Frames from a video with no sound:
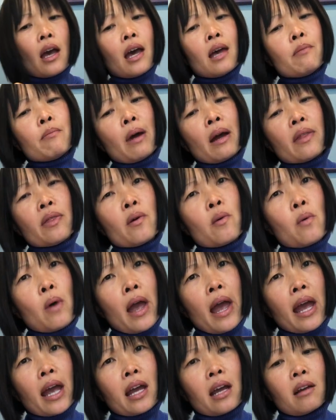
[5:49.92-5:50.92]
And by
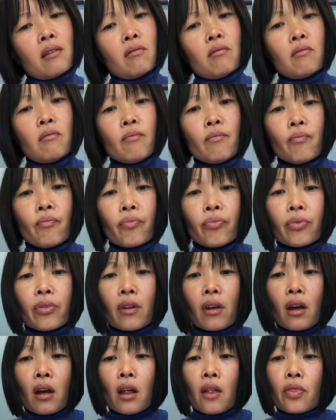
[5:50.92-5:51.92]
the way,
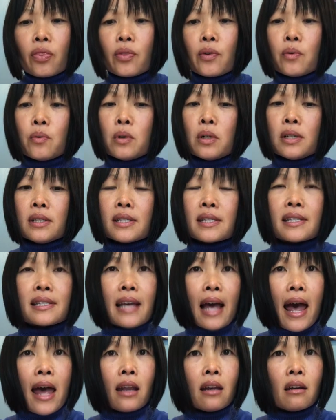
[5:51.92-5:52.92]
the word
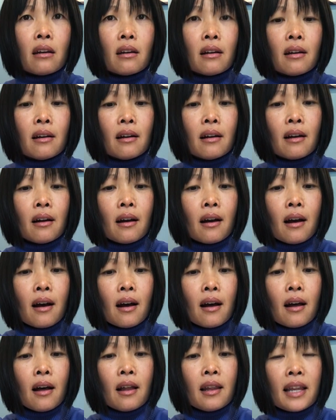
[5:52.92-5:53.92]
set,
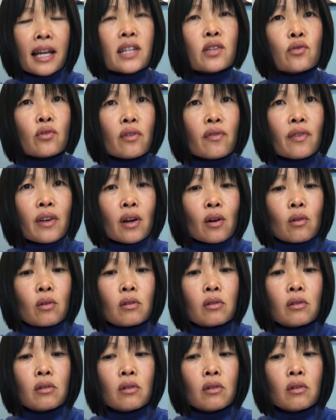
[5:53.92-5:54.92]
let's
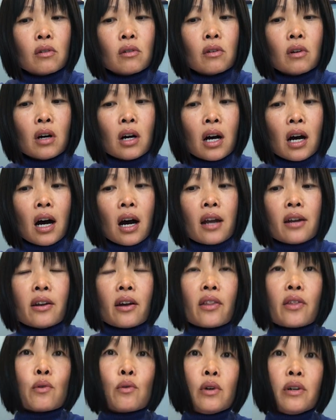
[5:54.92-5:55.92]
review.
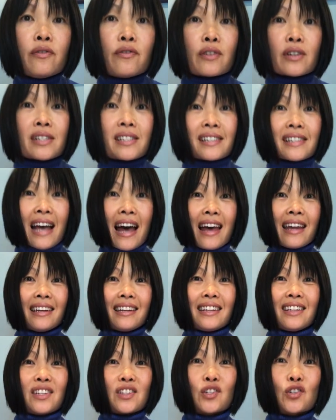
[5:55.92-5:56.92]
Another word for set
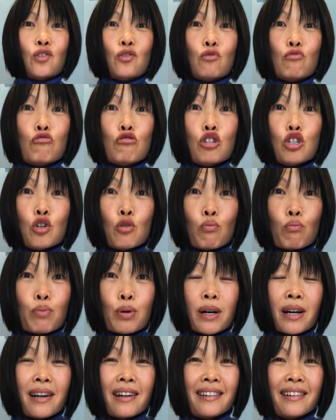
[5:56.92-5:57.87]
is group.